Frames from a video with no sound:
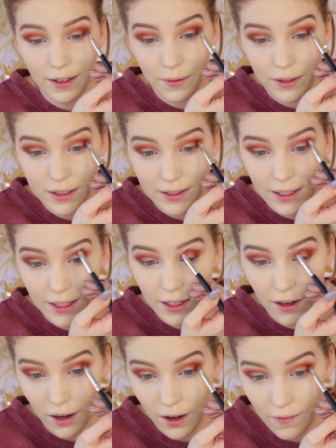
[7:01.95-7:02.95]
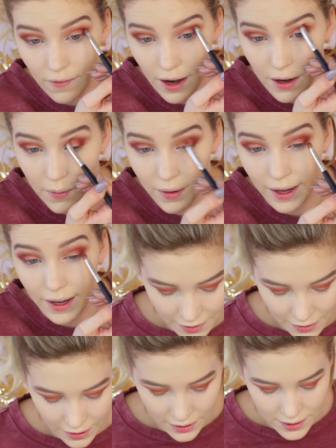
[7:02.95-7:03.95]
Like, we just hit it off right away.
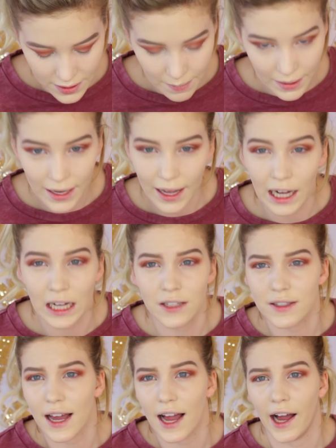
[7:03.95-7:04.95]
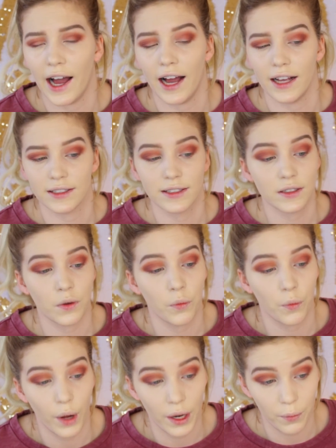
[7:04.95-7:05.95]
And then somebody else asked
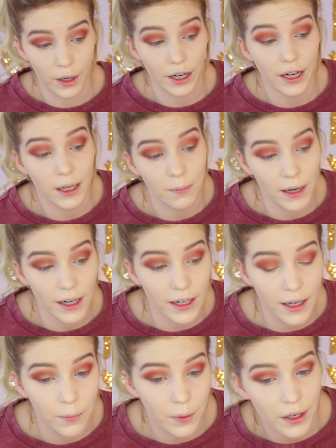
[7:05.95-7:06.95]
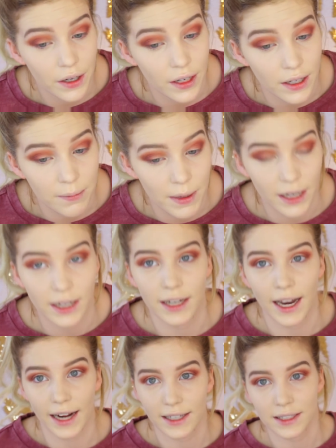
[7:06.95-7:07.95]
when we are getting married, and we are getting married
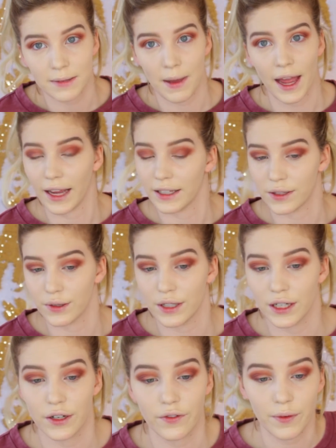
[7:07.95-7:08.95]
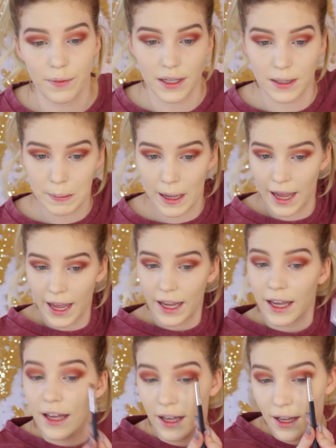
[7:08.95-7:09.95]
next May, so a year from this
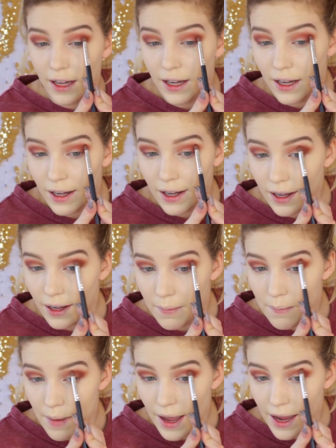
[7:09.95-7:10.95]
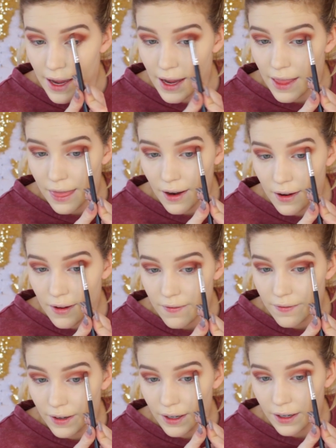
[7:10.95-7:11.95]
May
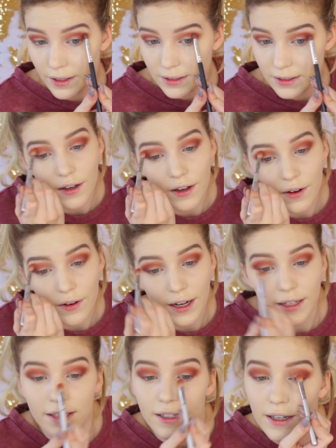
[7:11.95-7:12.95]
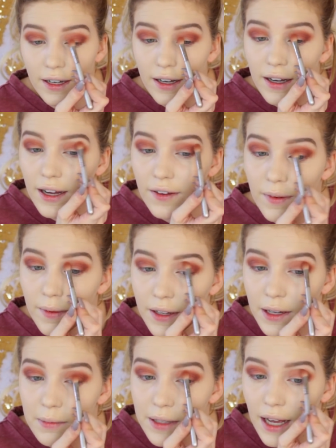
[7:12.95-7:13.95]
31st. No idea.
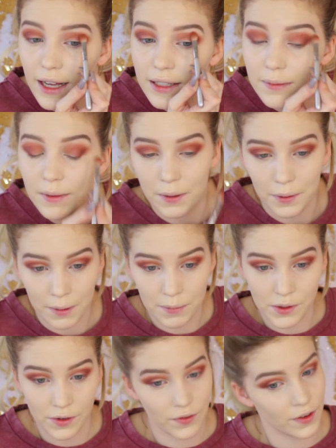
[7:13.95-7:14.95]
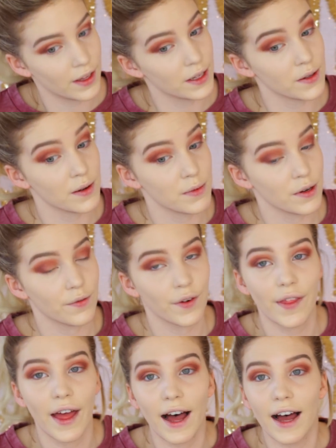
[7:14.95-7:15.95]
Everybody keeps asking me what I'm doing for this, what I'm doing
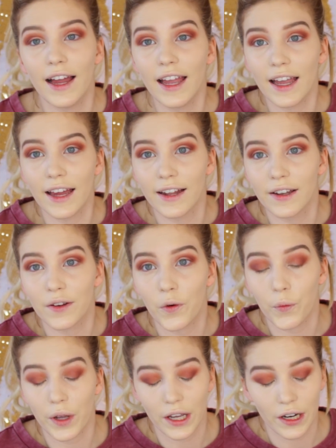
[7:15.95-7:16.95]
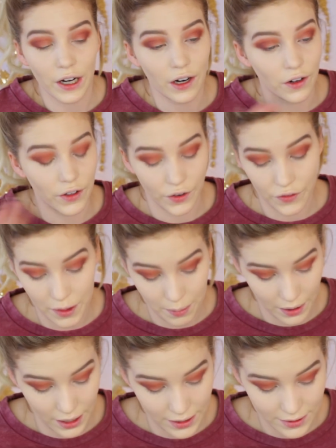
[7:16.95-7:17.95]
for that, and we are all over the
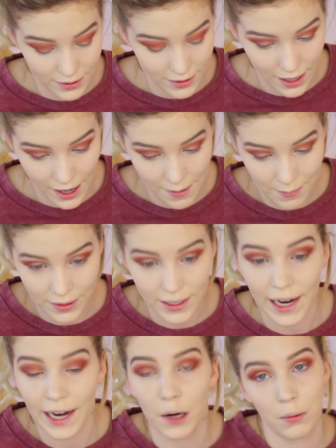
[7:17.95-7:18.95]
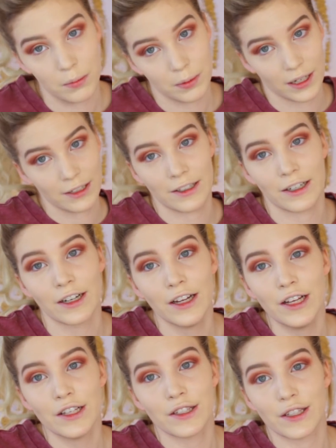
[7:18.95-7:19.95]
place. I'm a terrible planner,
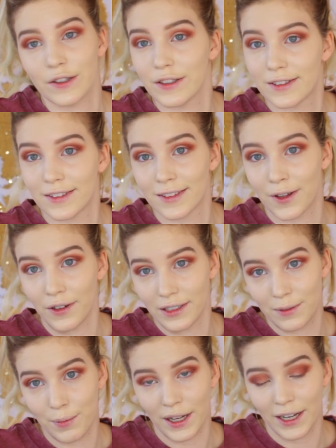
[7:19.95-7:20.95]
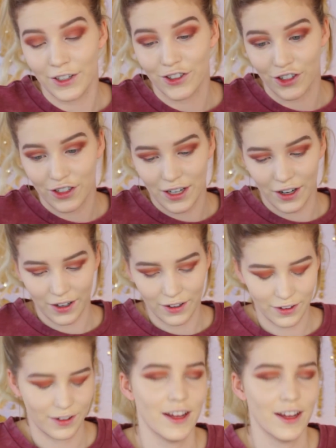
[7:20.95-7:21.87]
so this is going to be an interesting